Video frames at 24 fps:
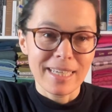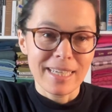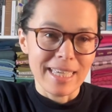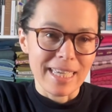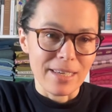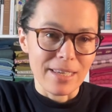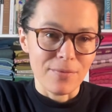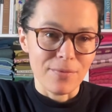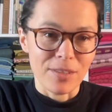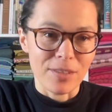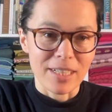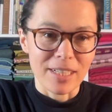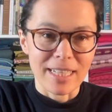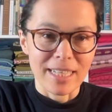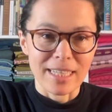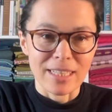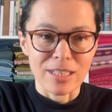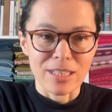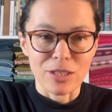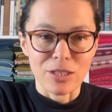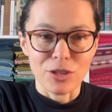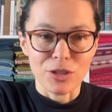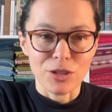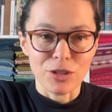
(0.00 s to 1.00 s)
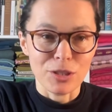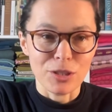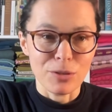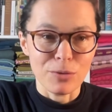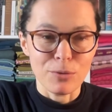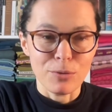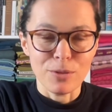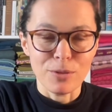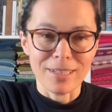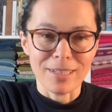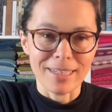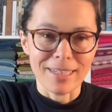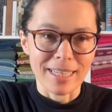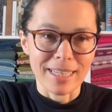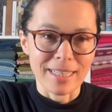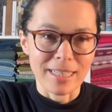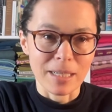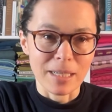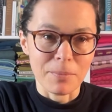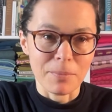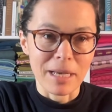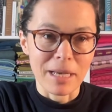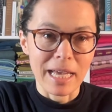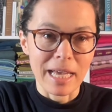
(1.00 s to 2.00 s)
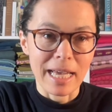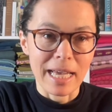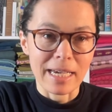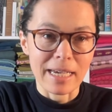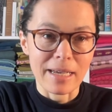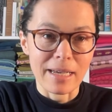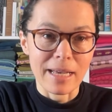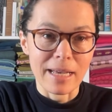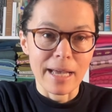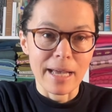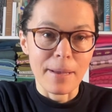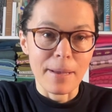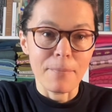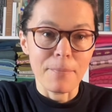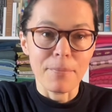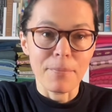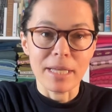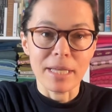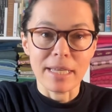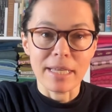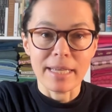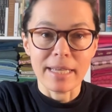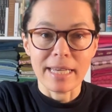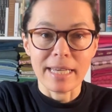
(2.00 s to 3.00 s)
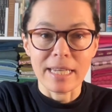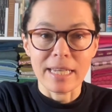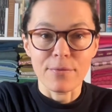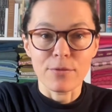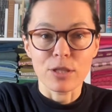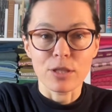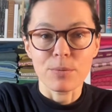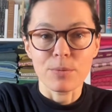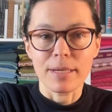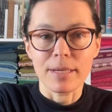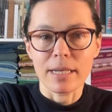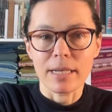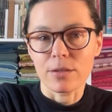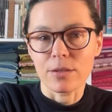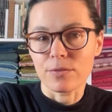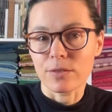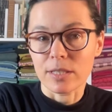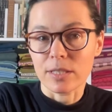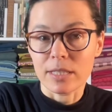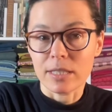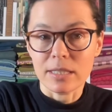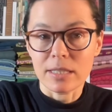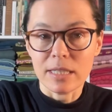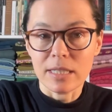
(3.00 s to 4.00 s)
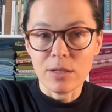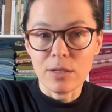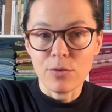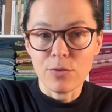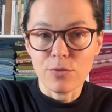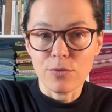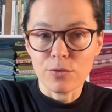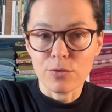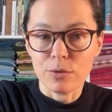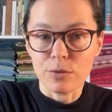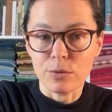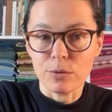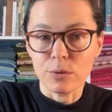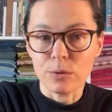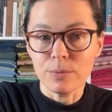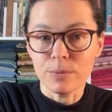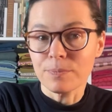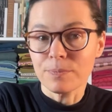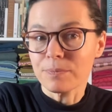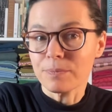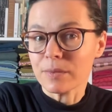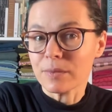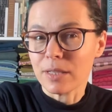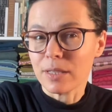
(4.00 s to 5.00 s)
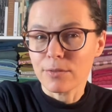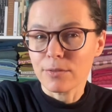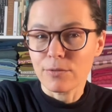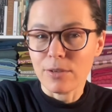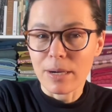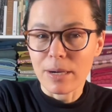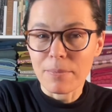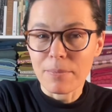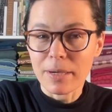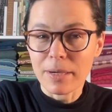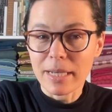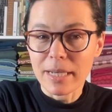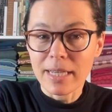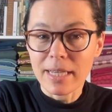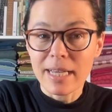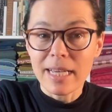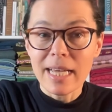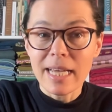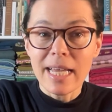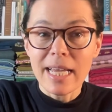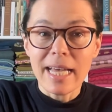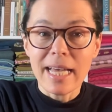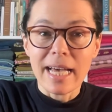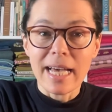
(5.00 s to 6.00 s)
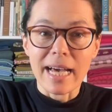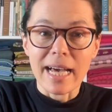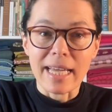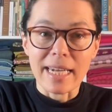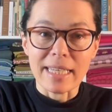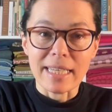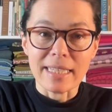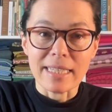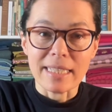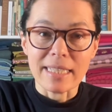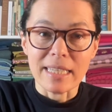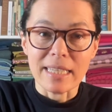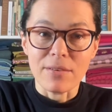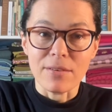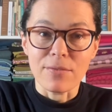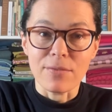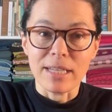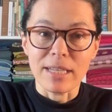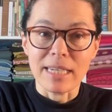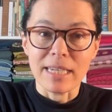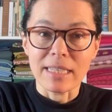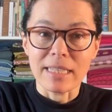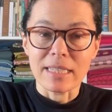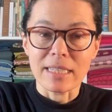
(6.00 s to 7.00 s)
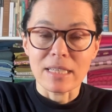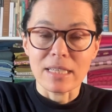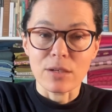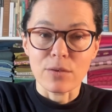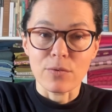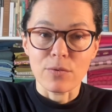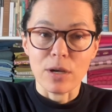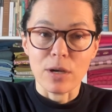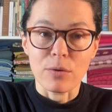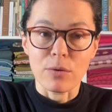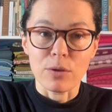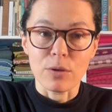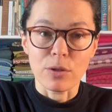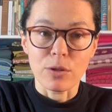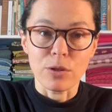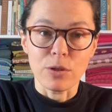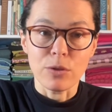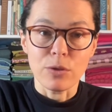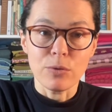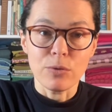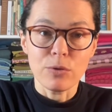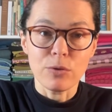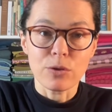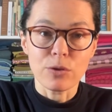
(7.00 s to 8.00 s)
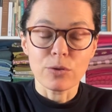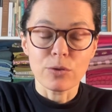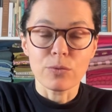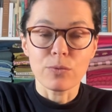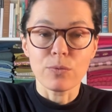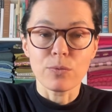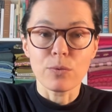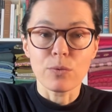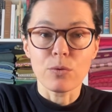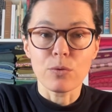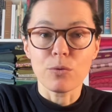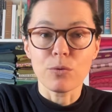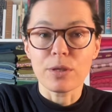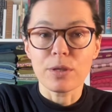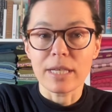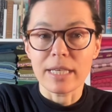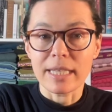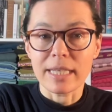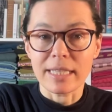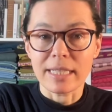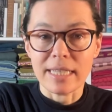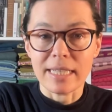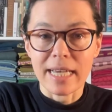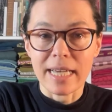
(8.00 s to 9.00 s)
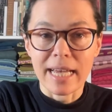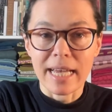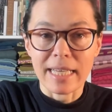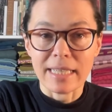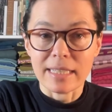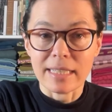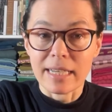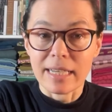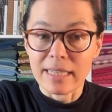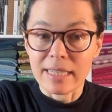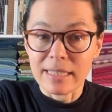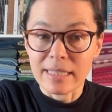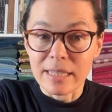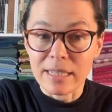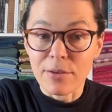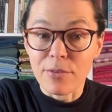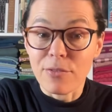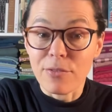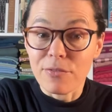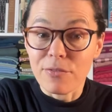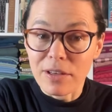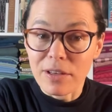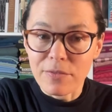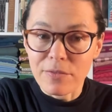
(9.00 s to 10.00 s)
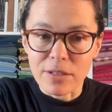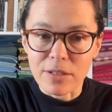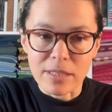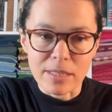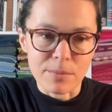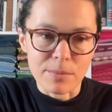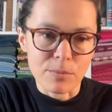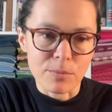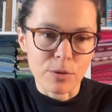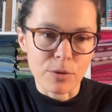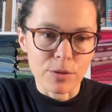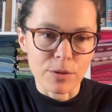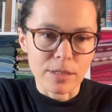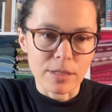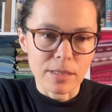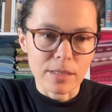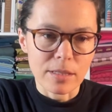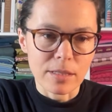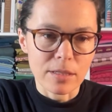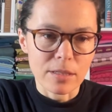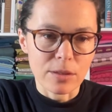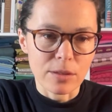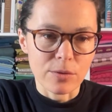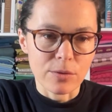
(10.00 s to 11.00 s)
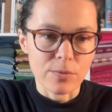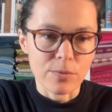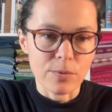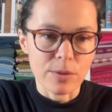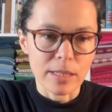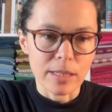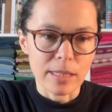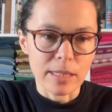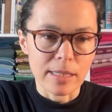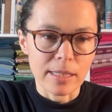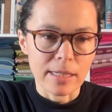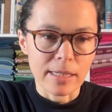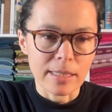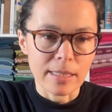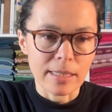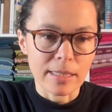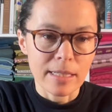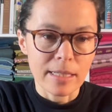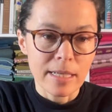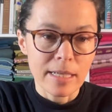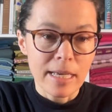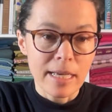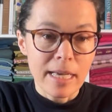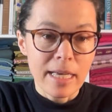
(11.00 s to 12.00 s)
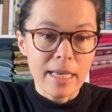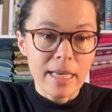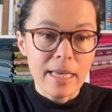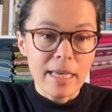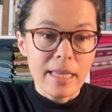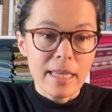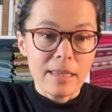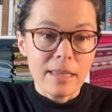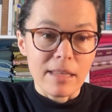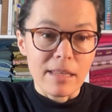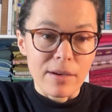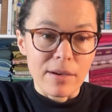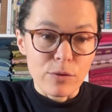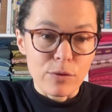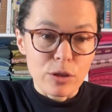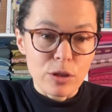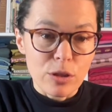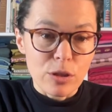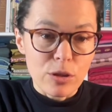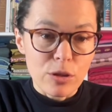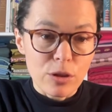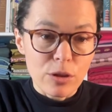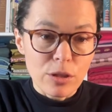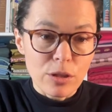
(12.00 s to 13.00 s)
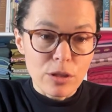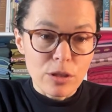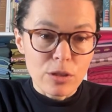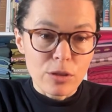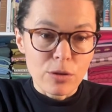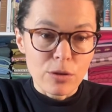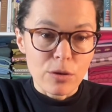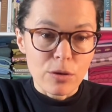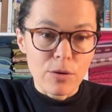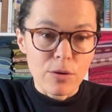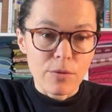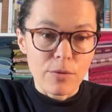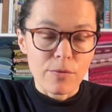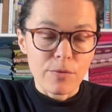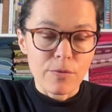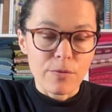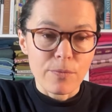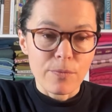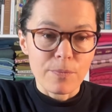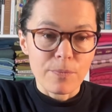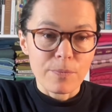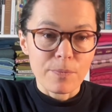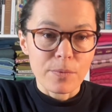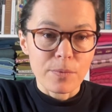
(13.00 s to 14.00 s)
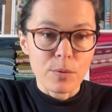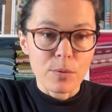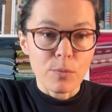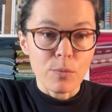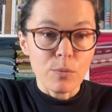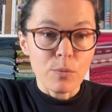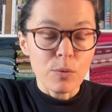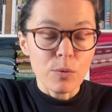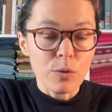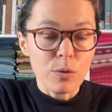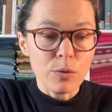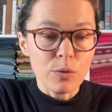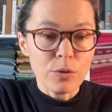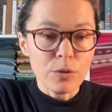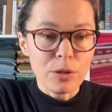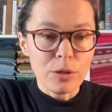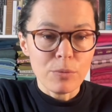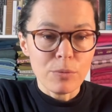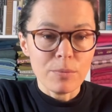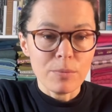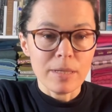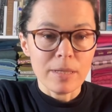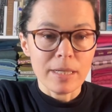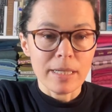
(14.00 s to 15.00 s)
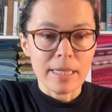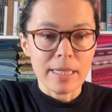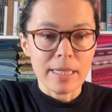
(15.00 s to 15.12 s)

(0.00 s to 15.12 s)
even the classic shoes, the classic bag. But again, it was made out of a see-through fabric. And I think then instead of our usual wool, it had, I think, feathers embroidered. So really nice. There was lots of volume